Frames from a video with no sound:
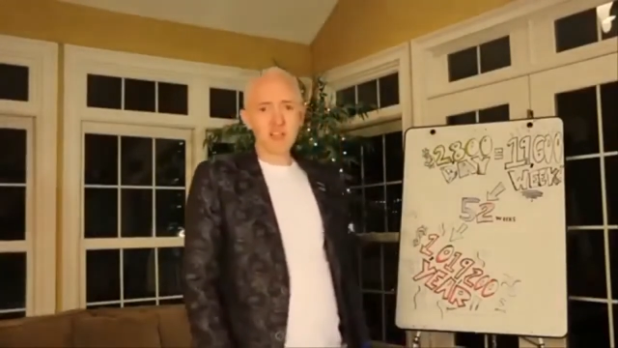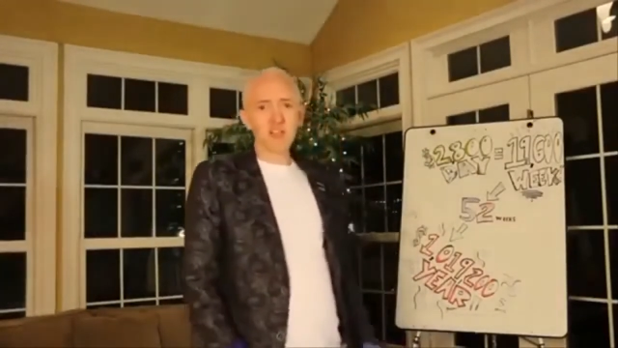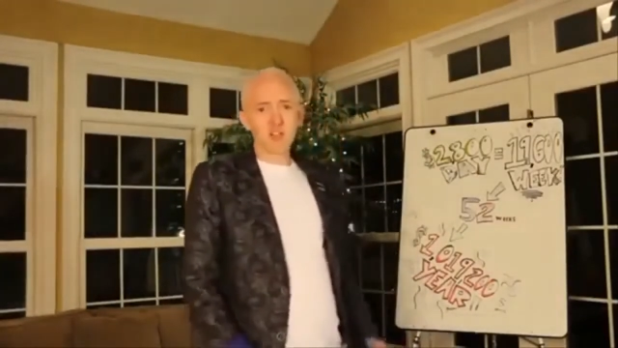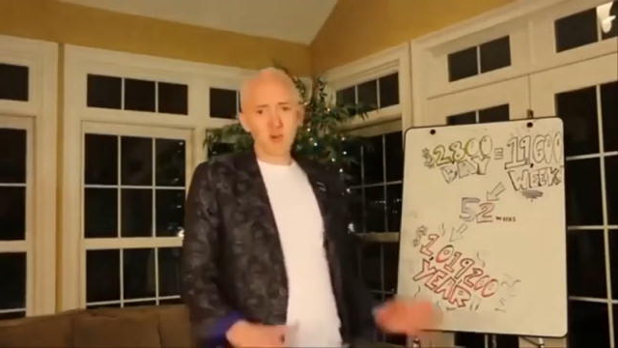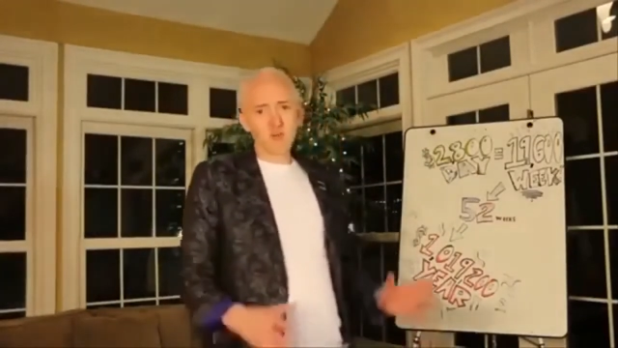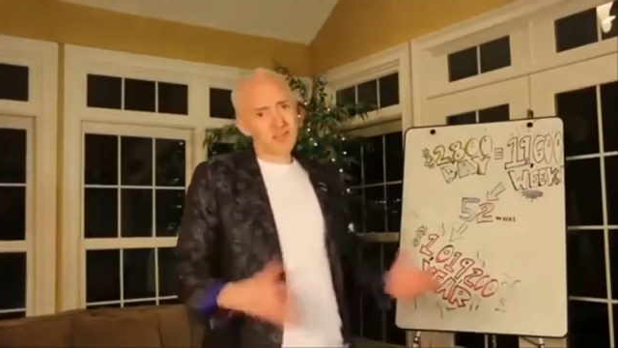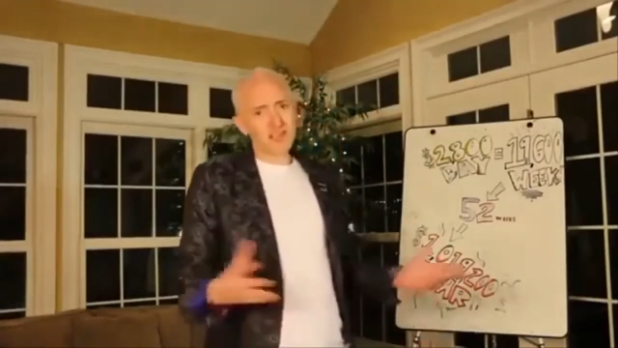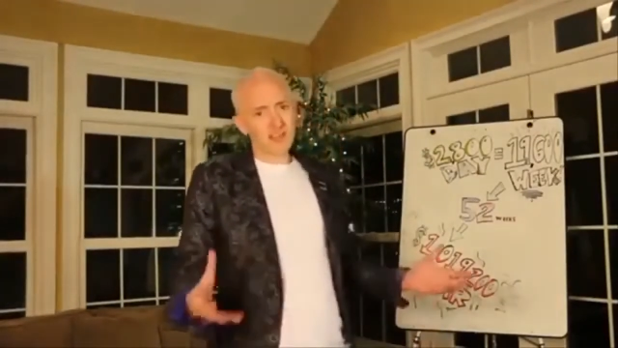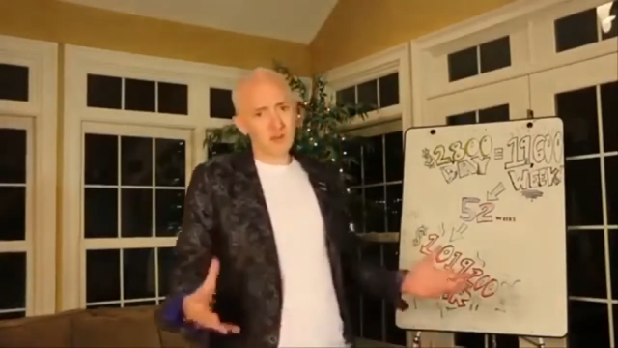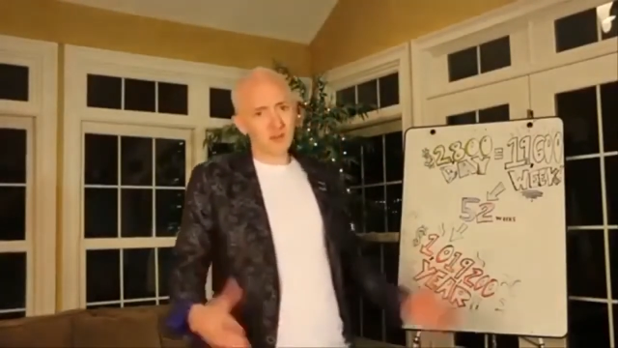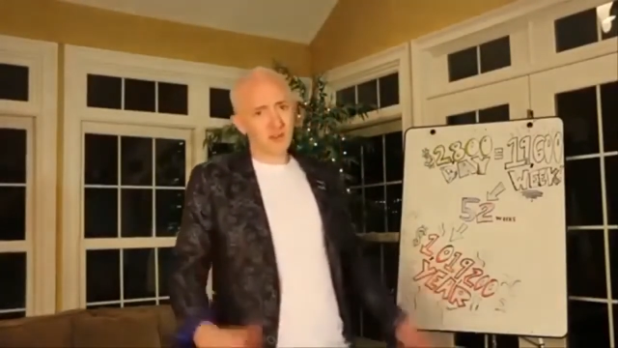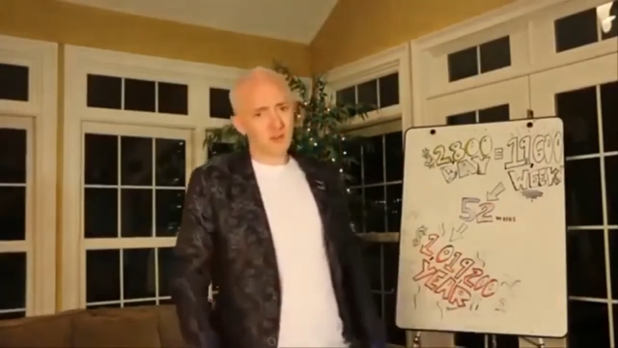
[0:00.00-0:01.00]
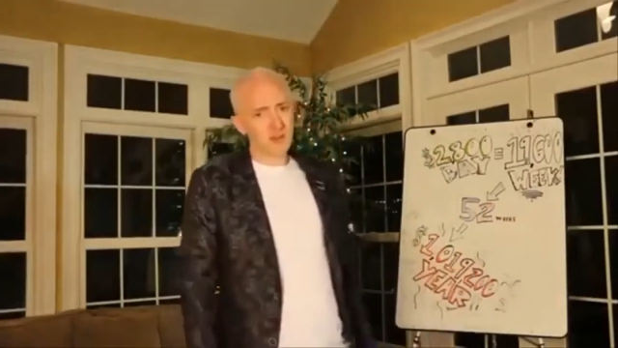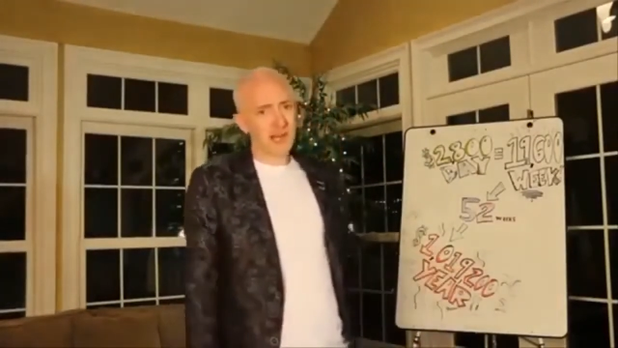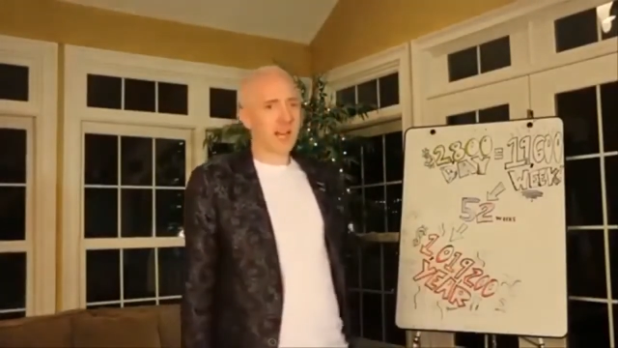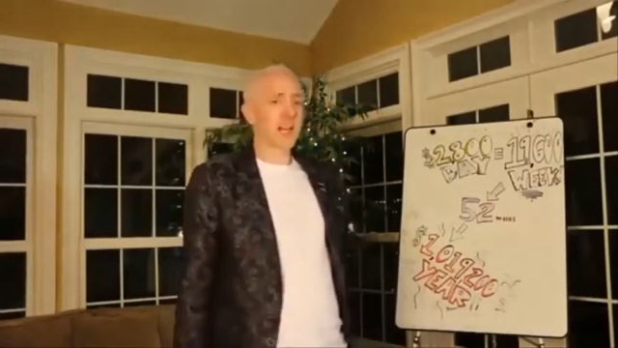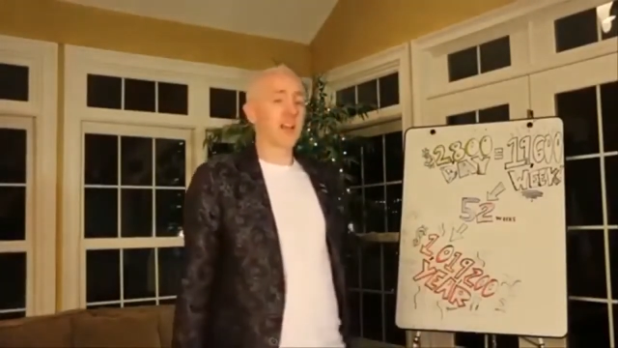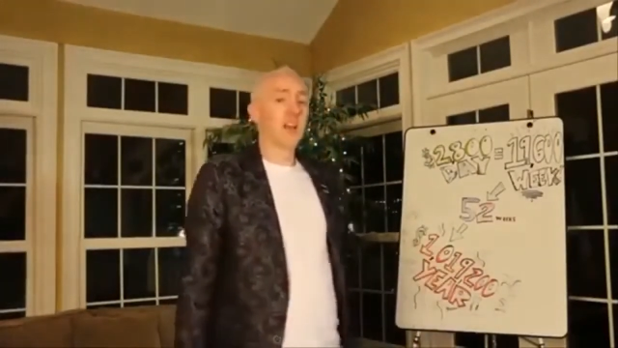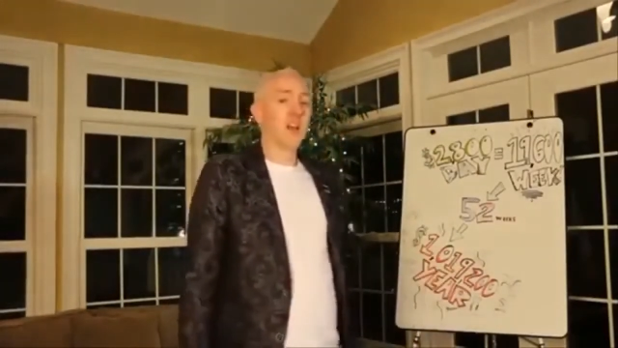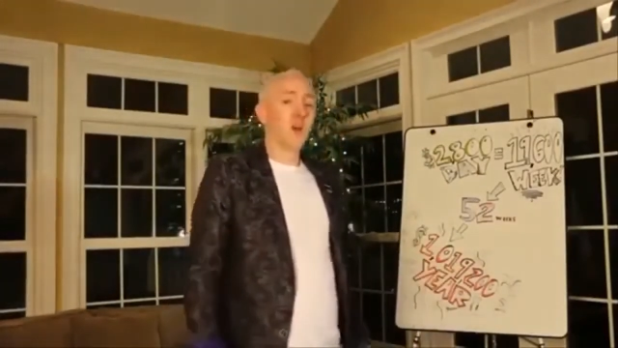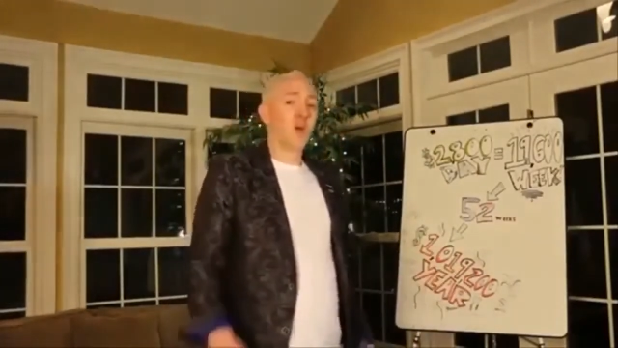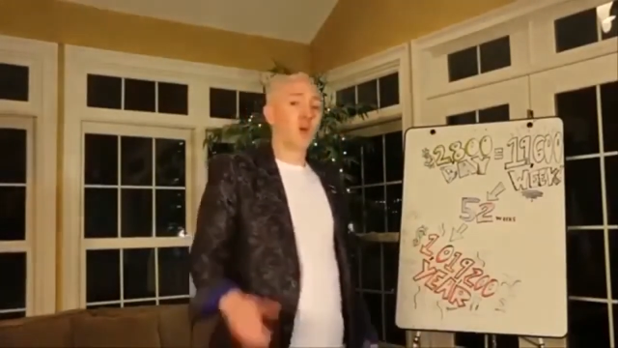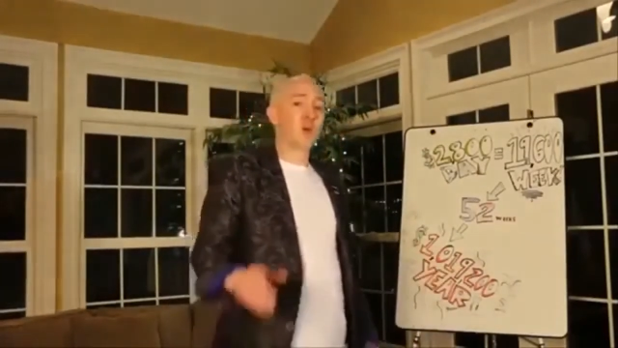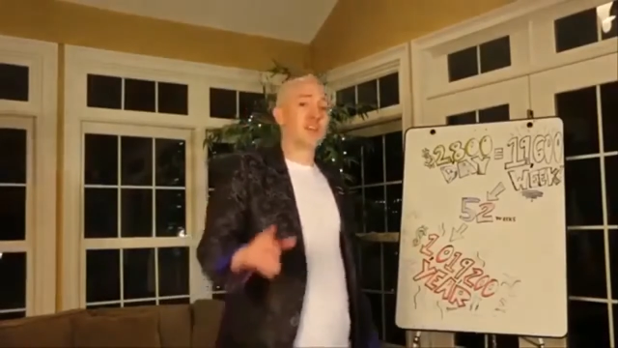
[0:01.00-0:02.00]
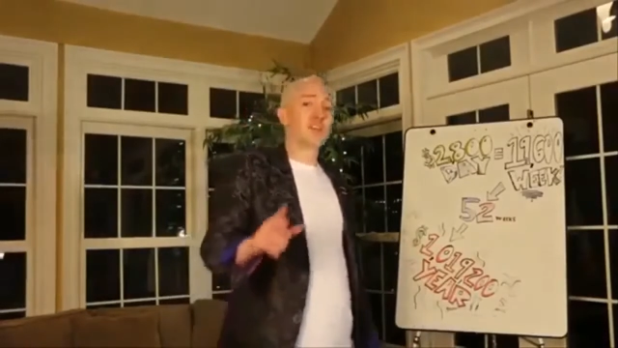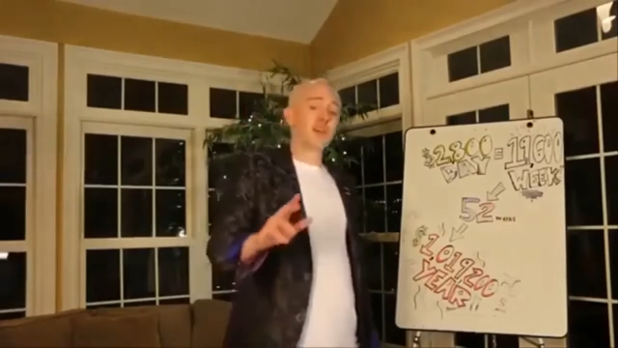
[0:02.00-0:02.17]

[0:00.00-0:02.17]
So, as I was explaining, when